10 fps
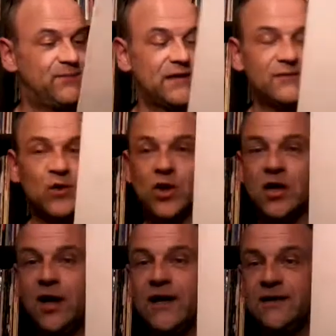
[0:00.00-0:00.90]
Then you've got
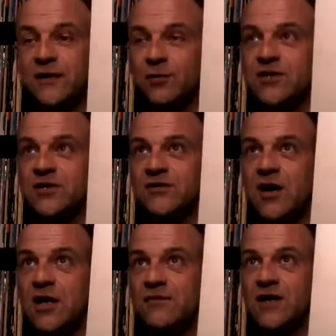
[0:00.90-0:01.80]
Glider, which is
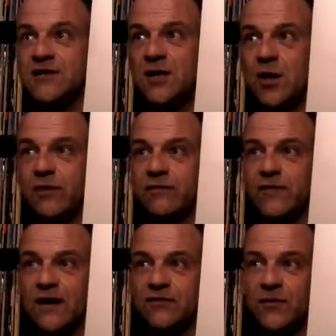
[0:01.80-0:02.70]
kind of the guitar
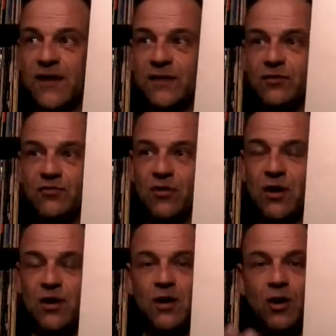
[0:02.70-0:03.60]
effects without the drum
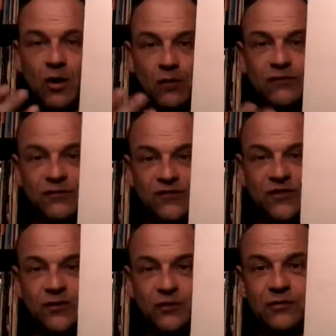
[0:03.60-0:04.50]
off of
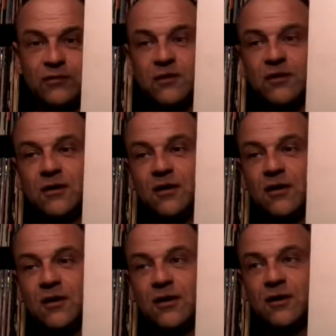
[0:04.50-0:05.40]
Soon,
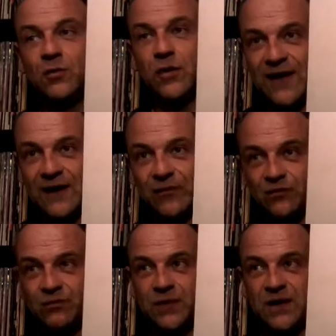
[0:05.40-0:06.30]
without the
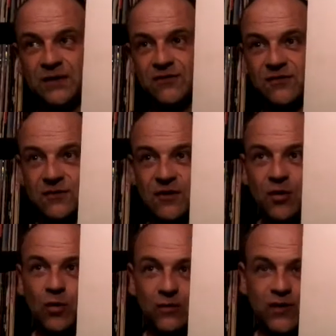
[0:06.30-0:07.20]
beats
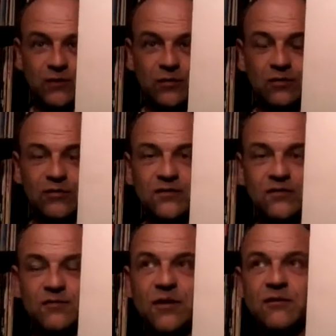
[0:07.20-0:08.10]
or the vocals. So it's
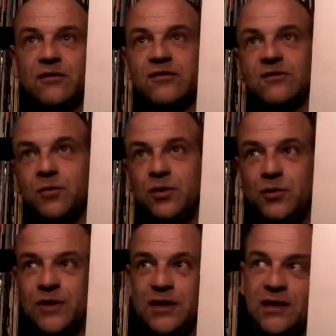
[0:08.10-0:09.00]
a very
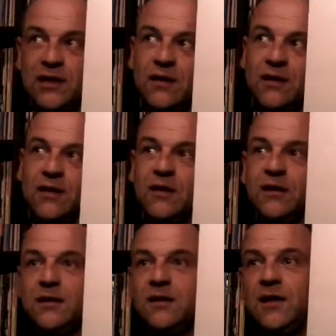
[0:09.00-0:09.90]
swoony,
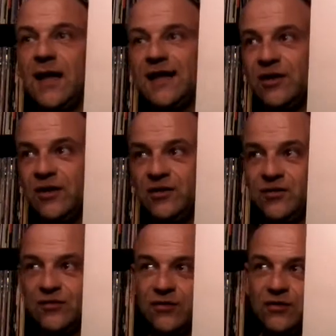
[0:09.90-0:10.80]
layered
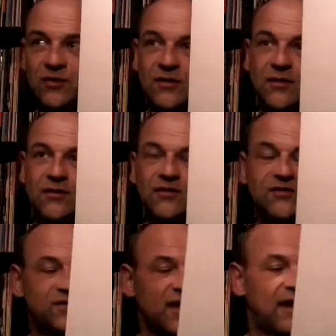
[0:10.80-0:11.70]

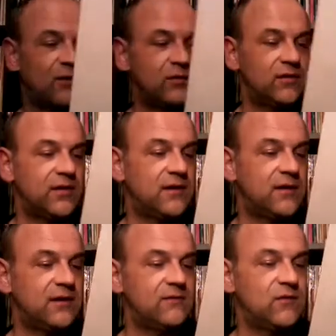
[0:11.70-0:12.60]
sound. And
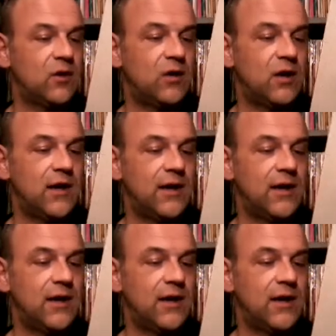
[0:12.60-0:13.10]
then you've got